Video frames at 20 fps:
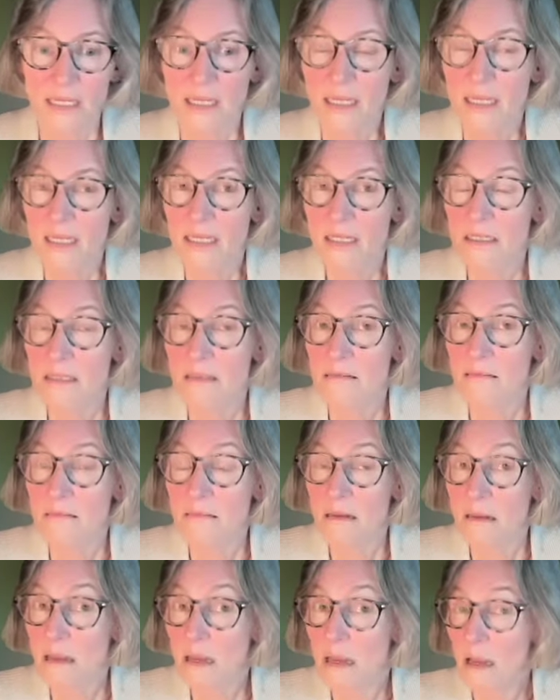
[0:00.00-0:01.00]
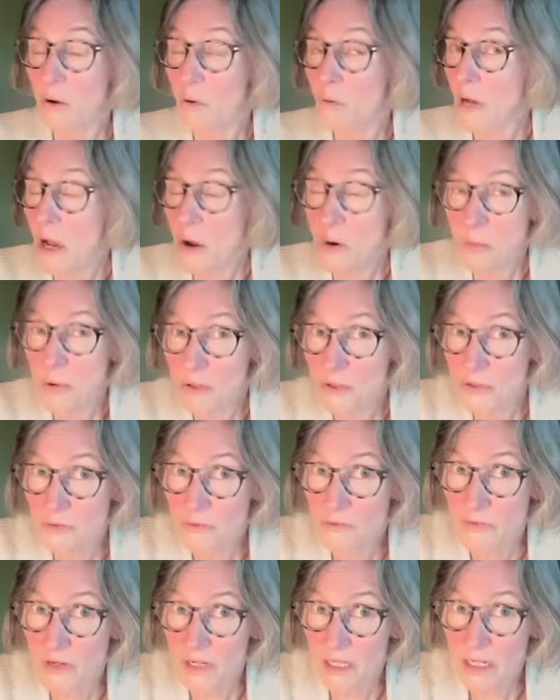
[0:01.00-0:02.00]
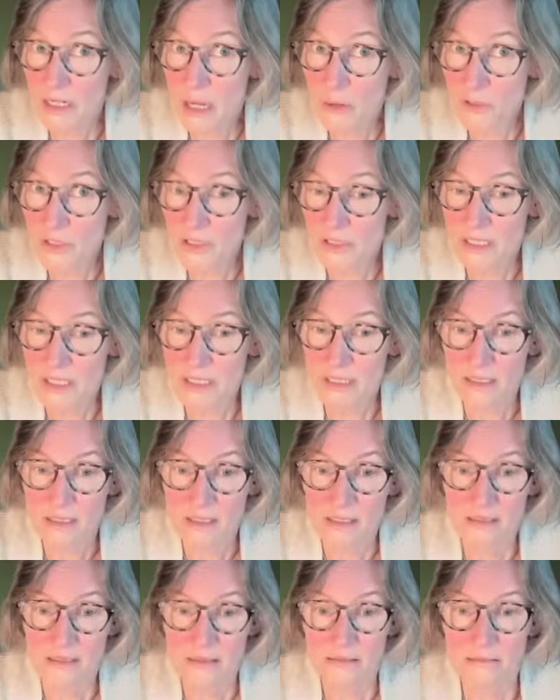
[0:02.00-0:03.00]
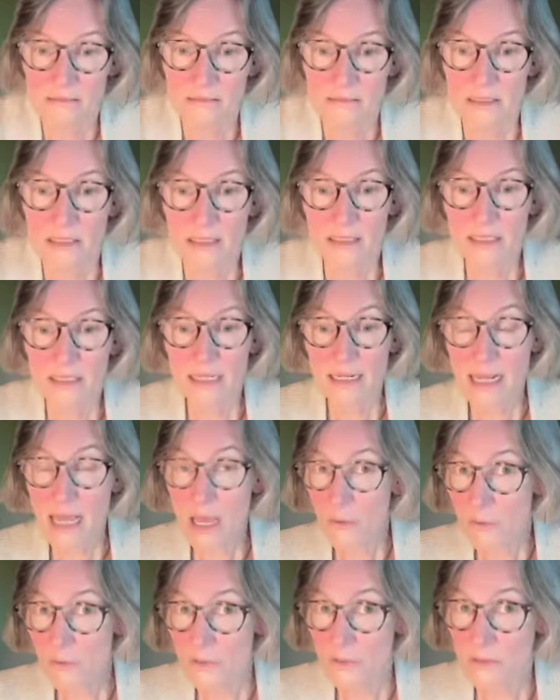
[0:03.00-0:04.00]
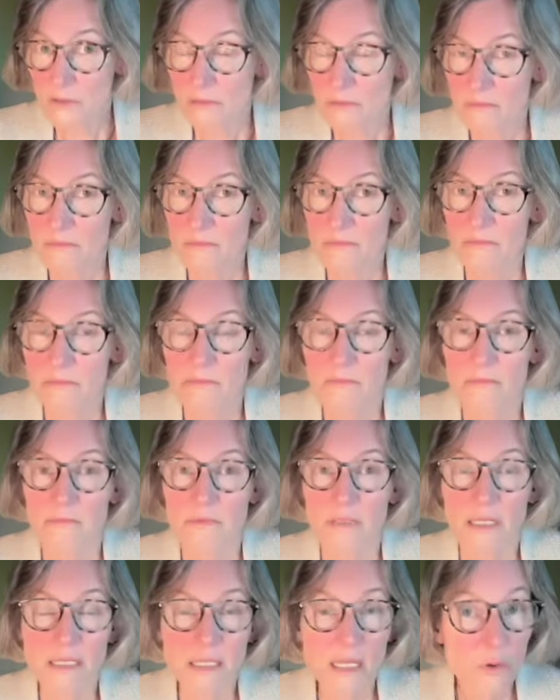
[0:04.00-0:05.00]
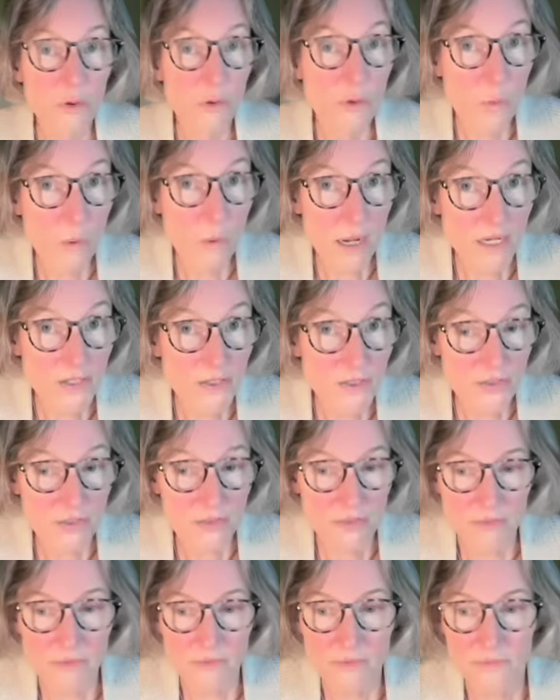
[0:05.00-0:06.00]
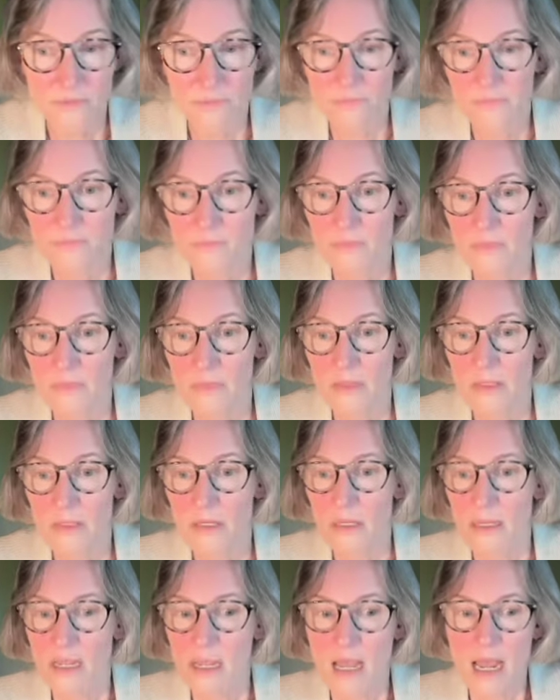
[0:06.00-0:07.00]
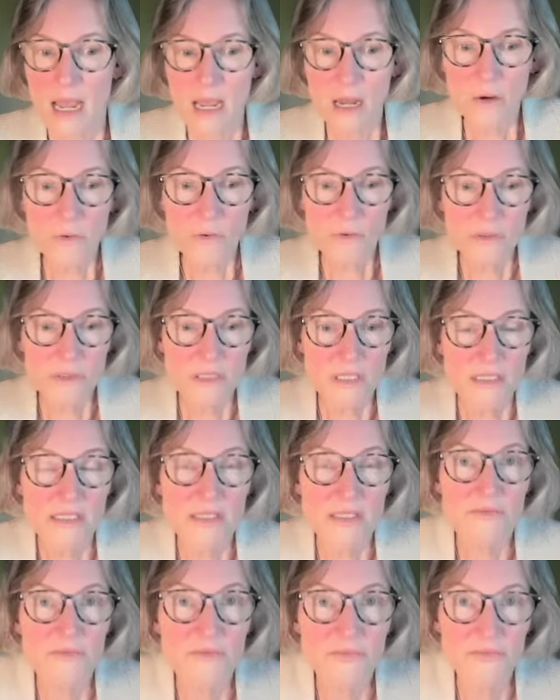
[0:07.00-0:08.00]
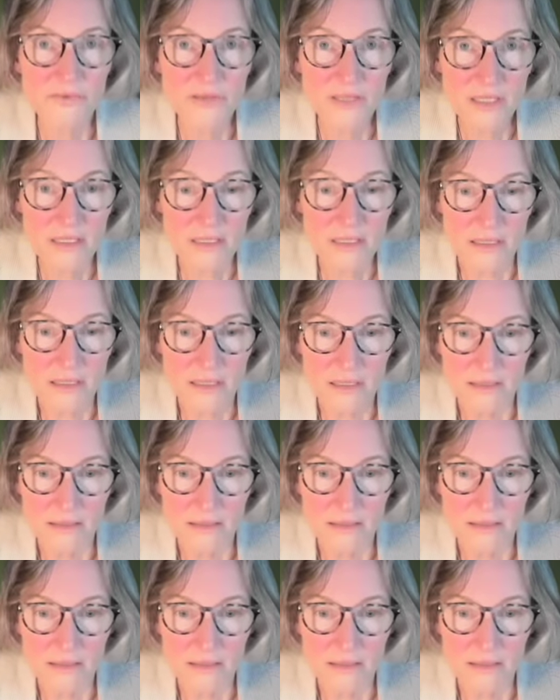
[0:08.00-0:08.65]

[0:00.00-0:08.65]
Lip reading: And oh, how about you cry louder again? And then louder. And now quieter. How does it feel?"